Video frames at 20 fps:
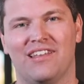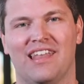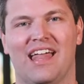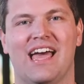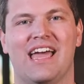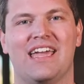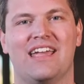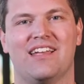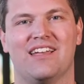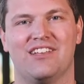
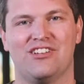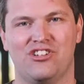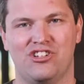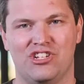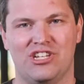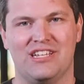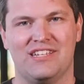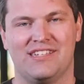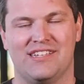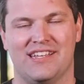like
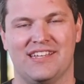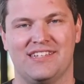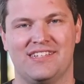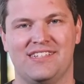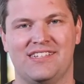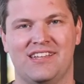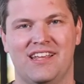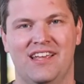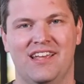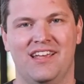
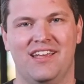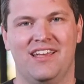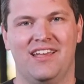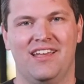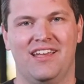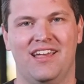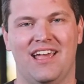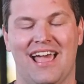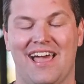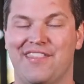Jesus.
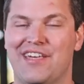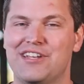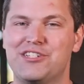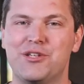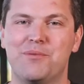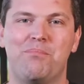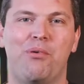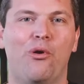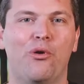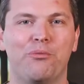And that's
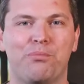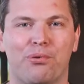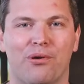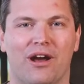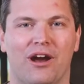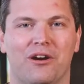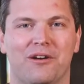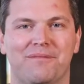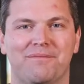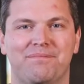a bold
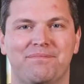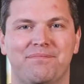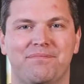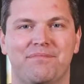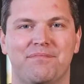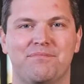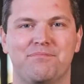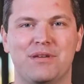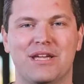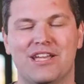prayer
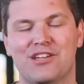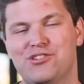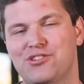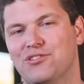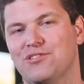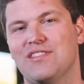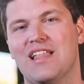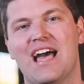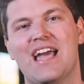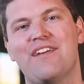because
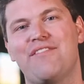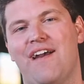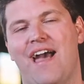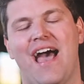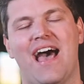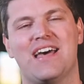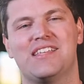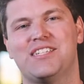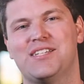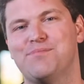your life
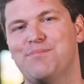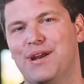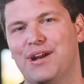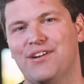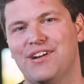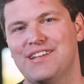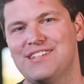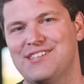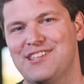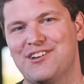has some
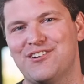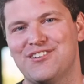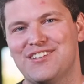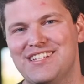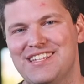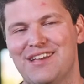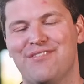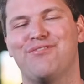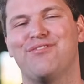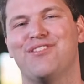areas that are
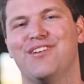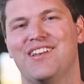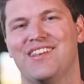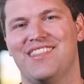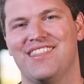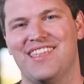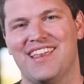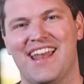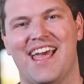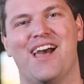different
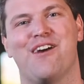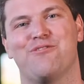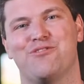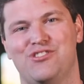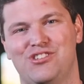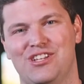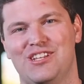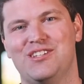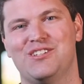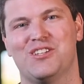than how
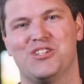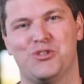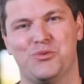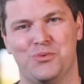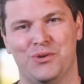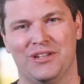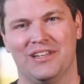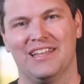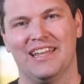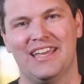Jesus
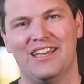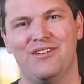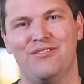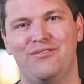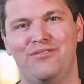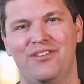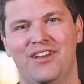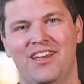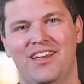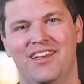would
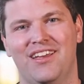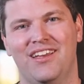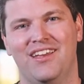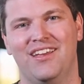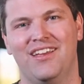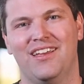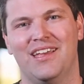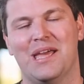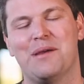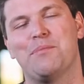live.
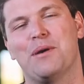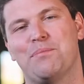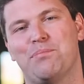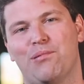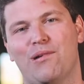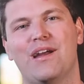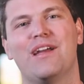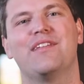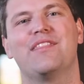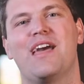And by
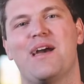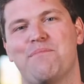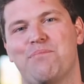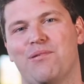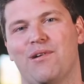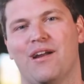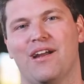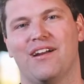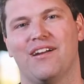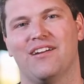praying that
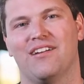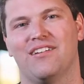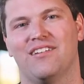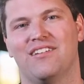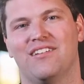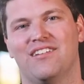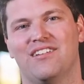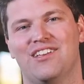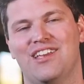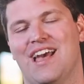prayer,
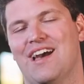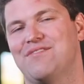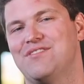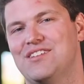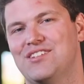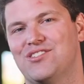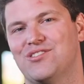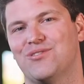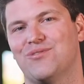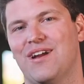you have
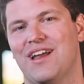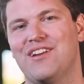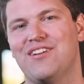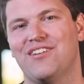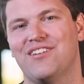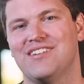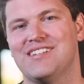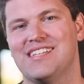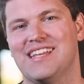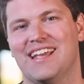to
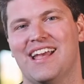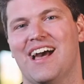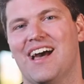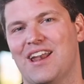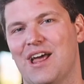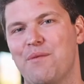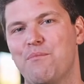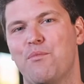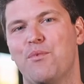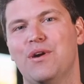surrender and say,
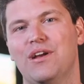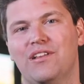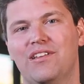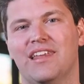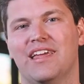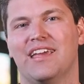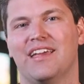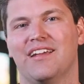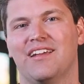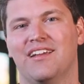God, I'm
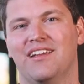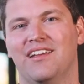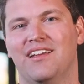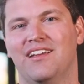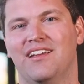willing